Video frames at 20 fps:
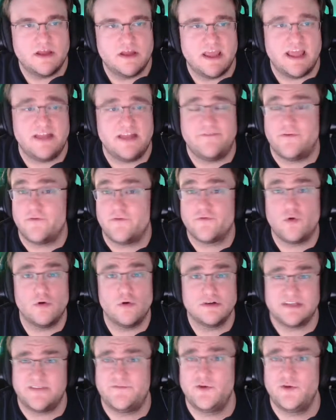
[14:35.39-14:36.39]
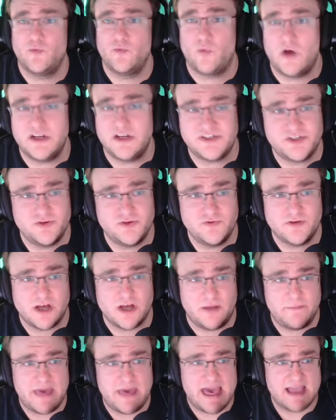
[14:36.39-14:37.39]
And of course, if you want to
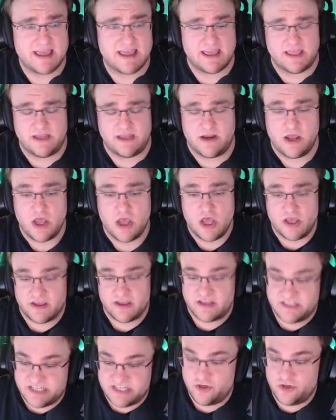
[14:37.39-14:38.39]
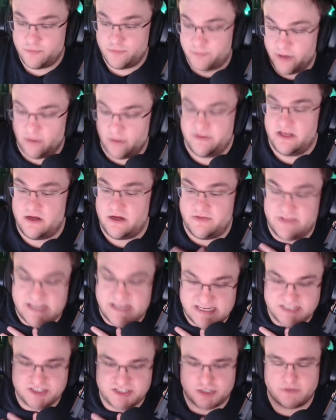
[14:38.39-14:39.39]
come back and continue building on the
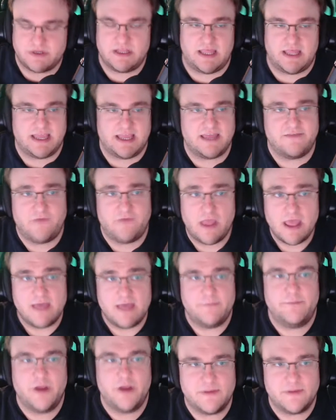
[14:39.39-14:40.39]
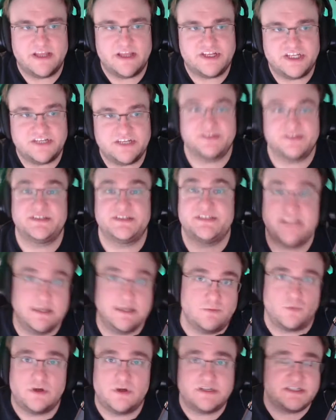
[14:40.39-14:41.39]
history, like if Beer Me Jesus
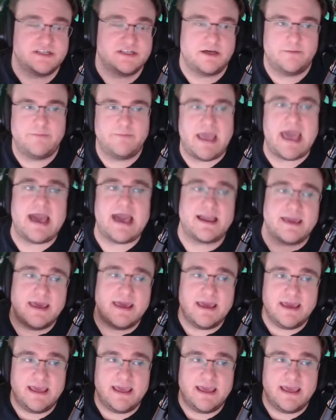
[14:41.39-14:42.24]
did want to come back,